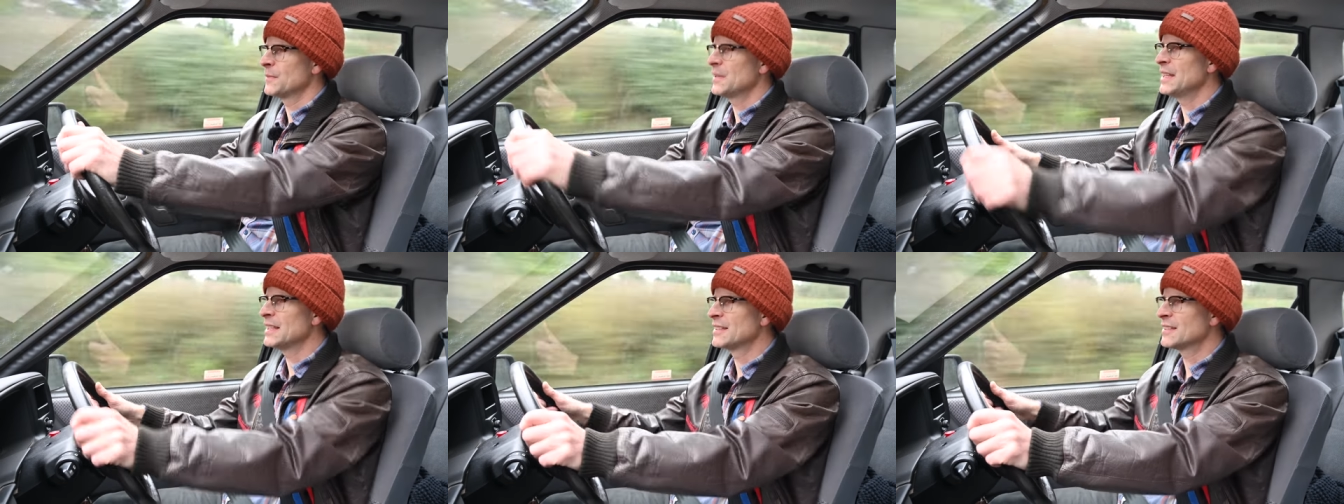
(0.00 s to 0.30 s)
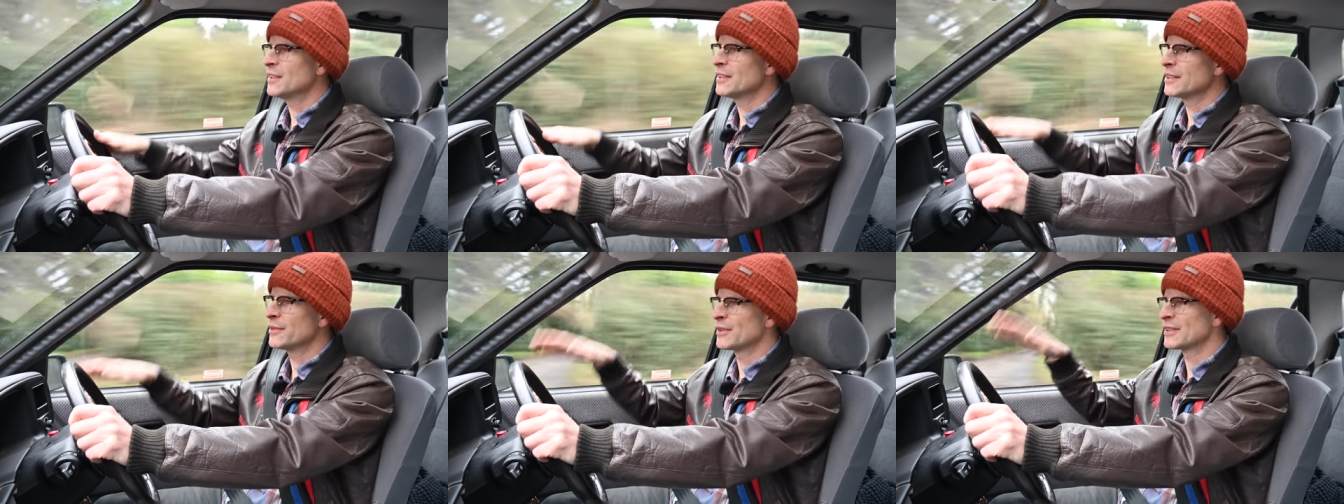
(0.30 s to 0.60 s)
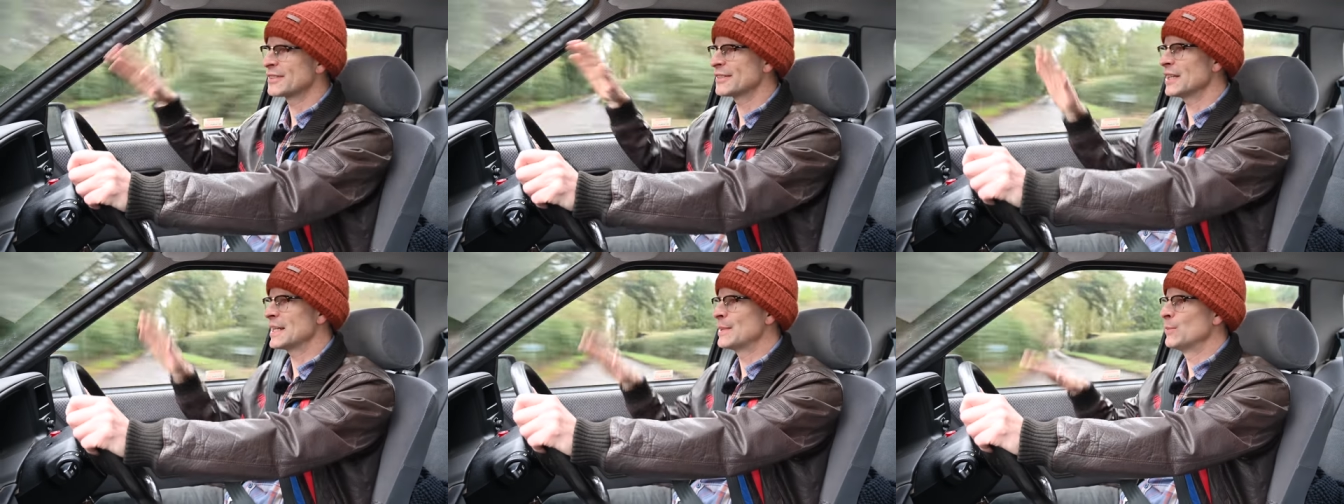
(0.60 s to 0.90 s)
it does have a
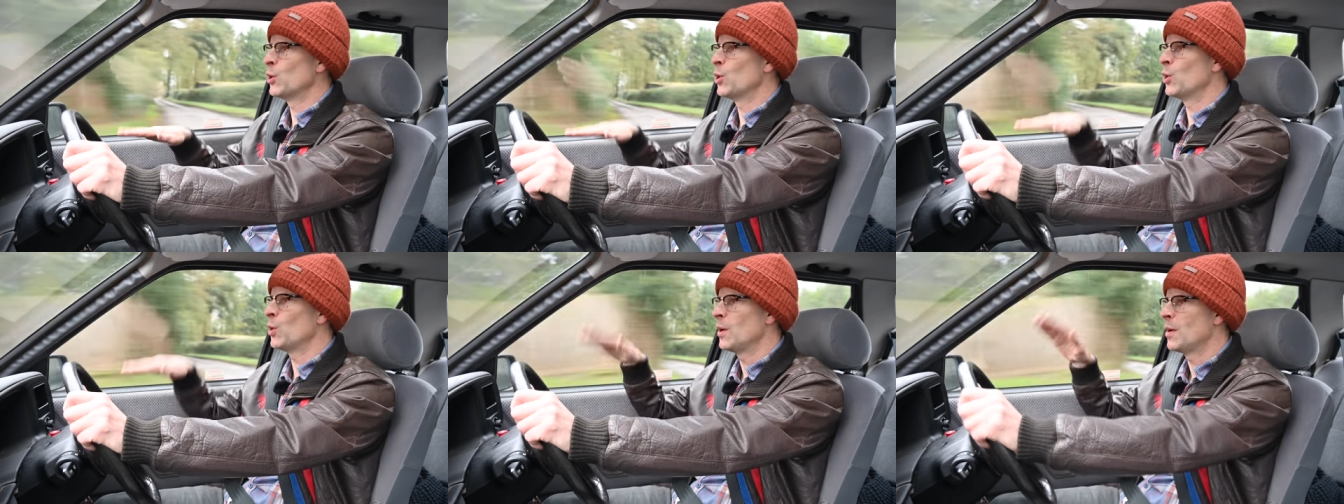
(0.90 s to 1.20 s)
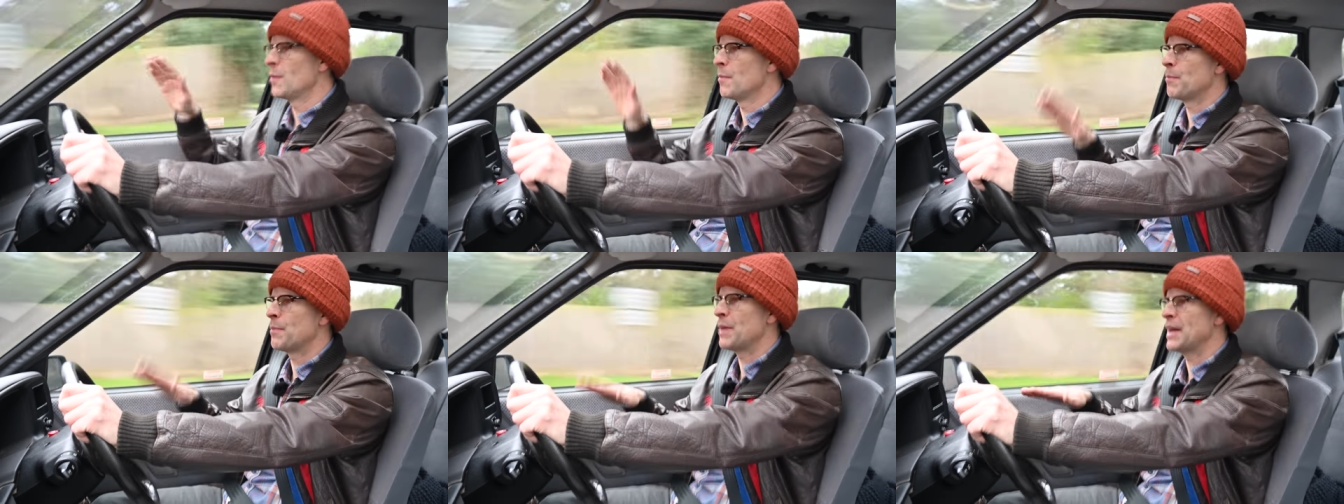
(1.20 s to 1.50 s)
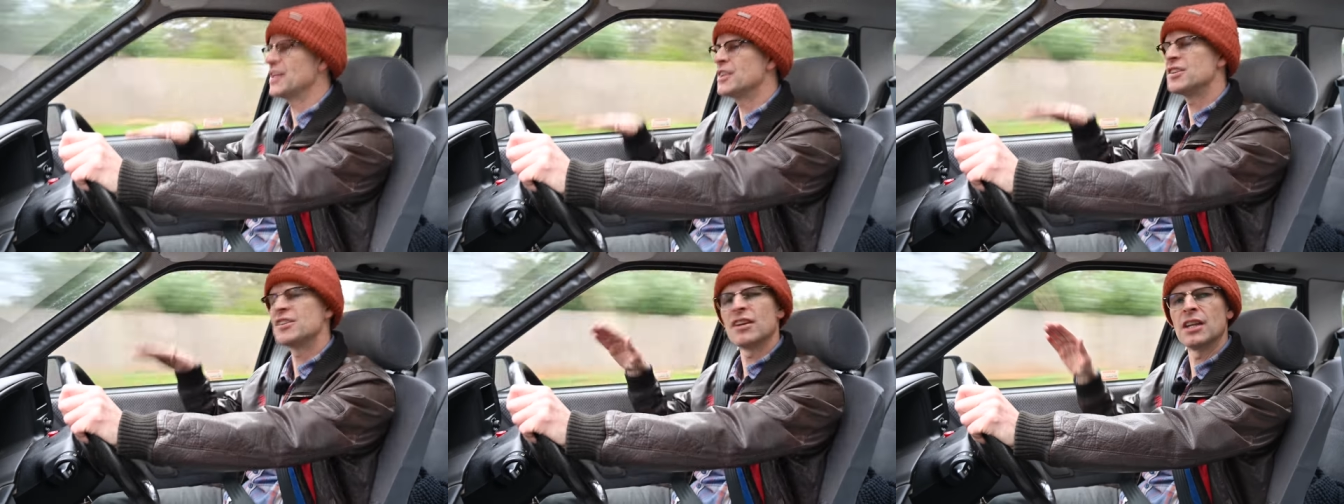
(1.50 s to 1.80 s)
slightly more
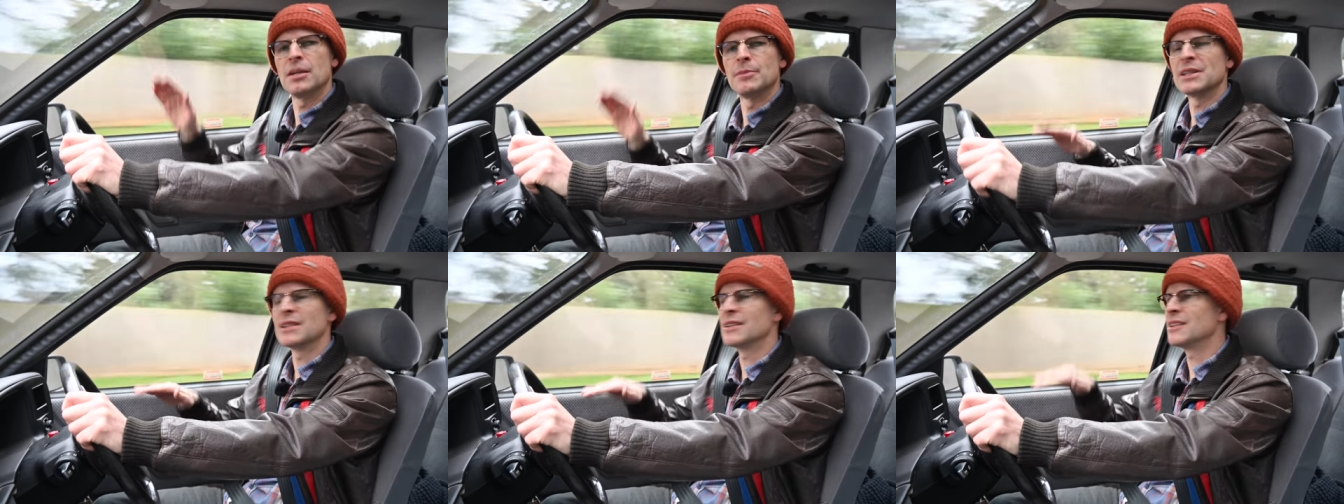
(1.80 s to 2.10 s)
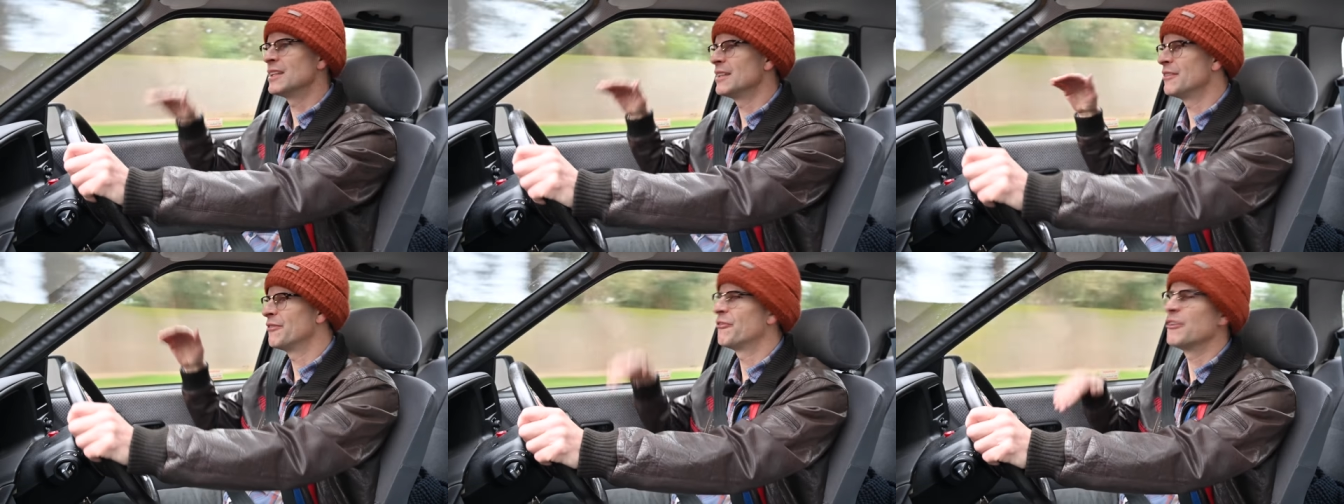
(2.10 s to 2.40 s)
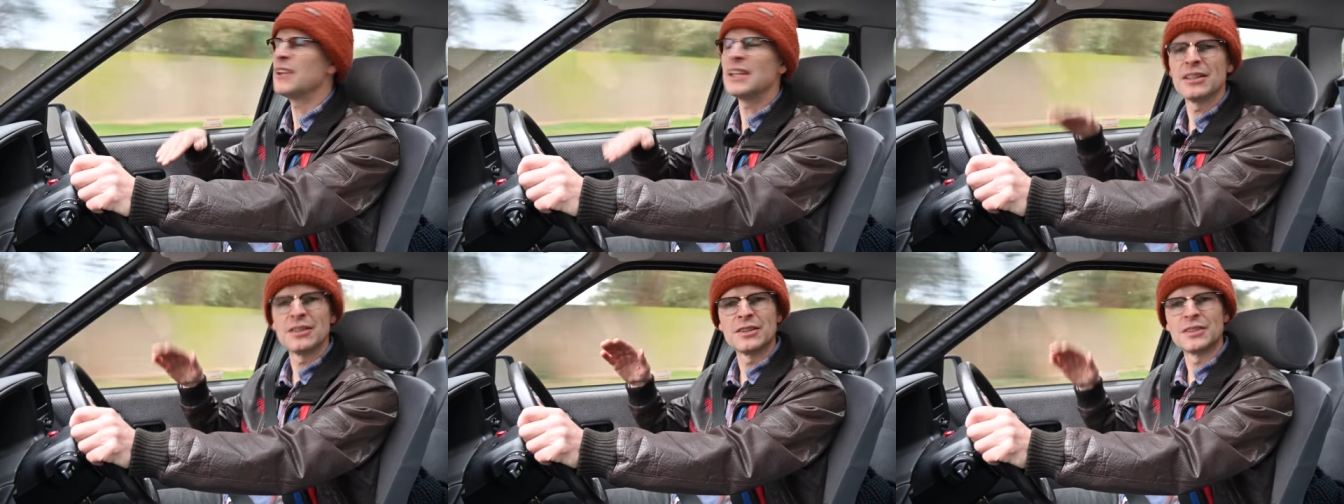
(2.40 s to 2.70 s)
pendulum-y
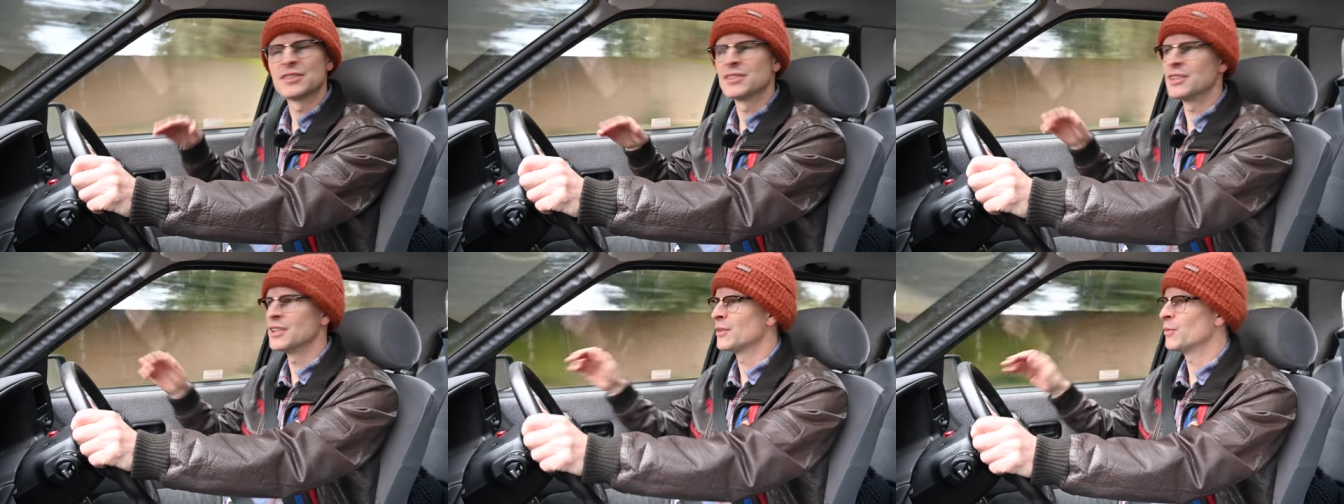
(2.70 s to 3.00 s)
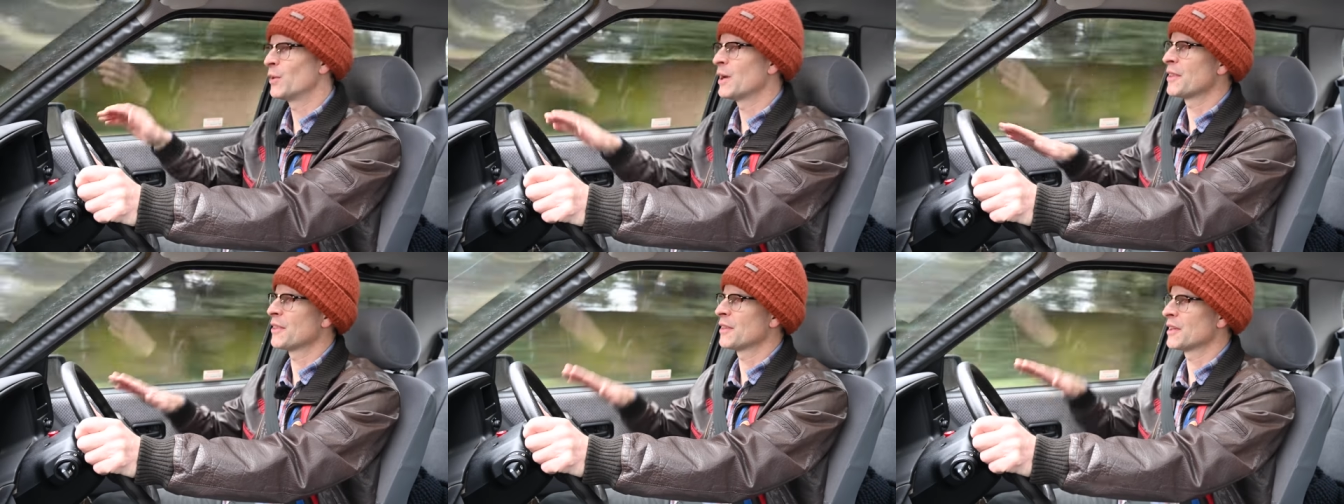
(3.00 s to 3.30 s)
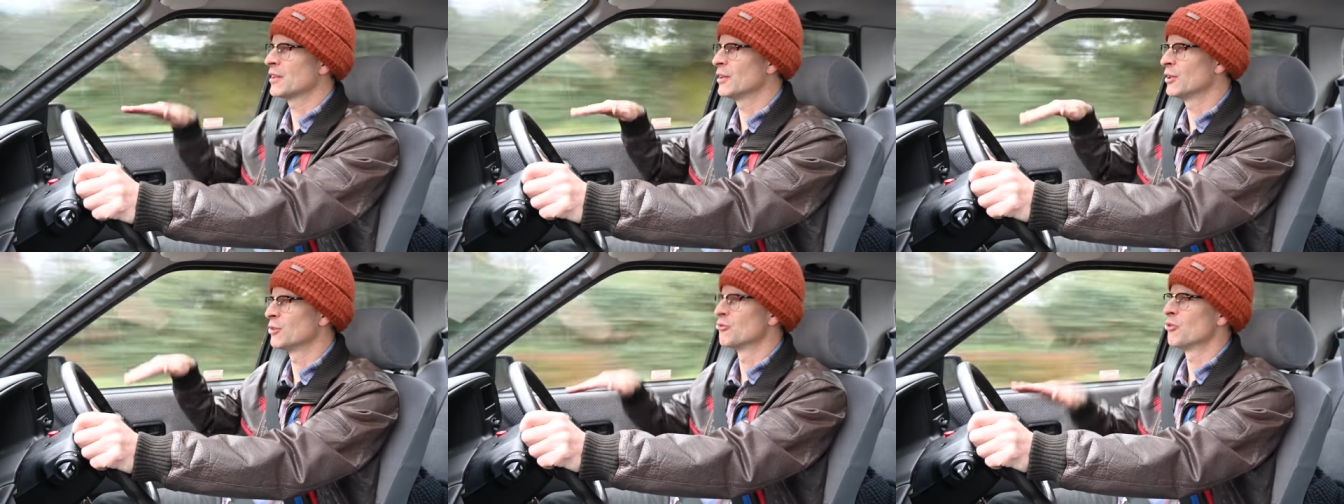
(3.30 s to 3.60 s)
feel to the way the
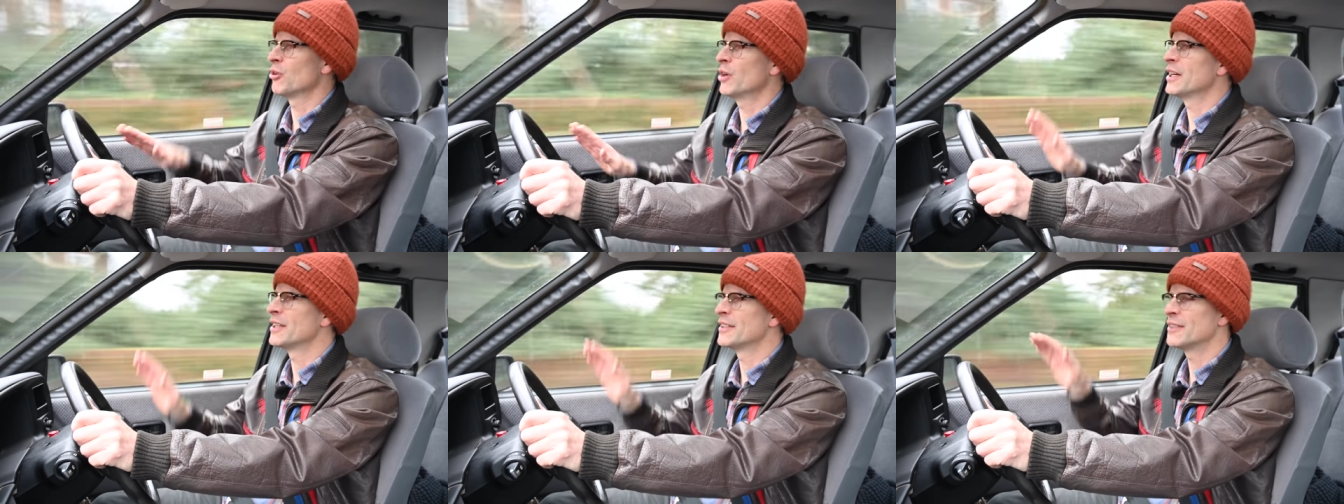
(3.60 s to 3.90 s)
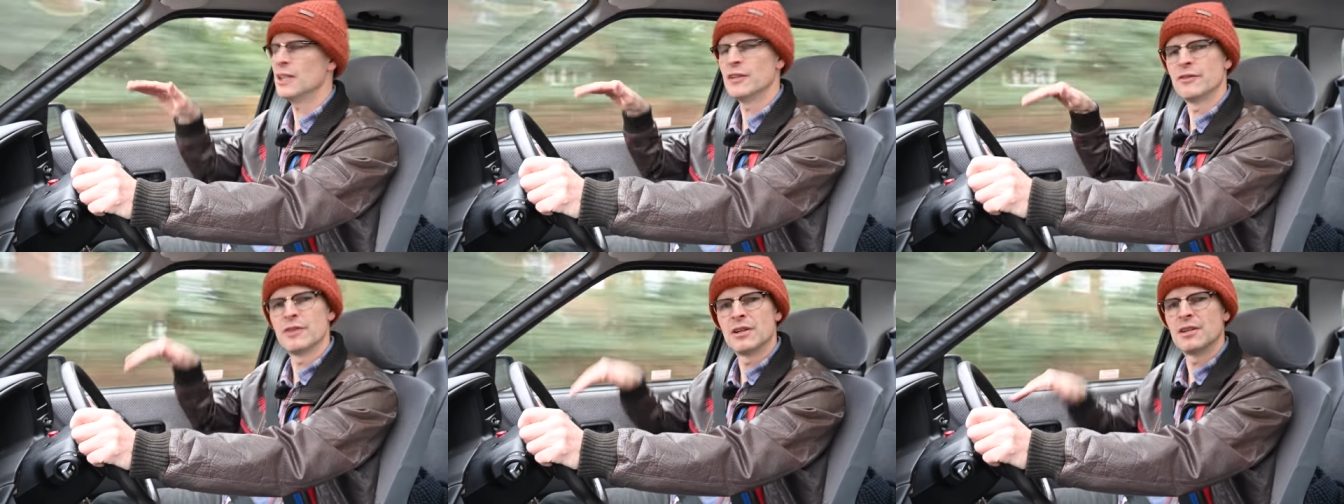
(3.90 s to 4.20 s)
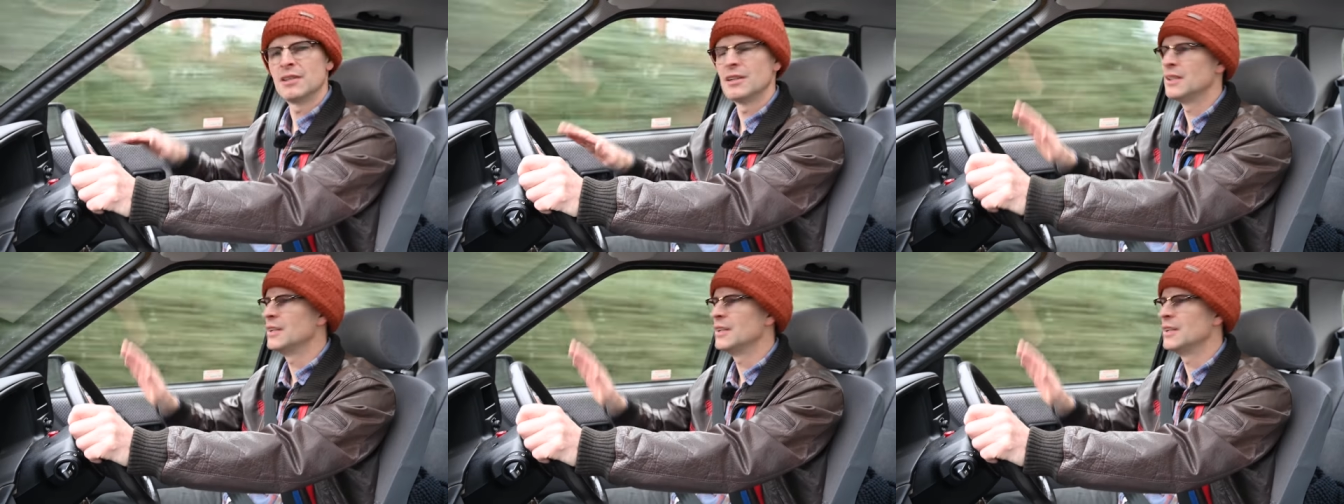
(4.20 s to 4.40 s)
car rides over,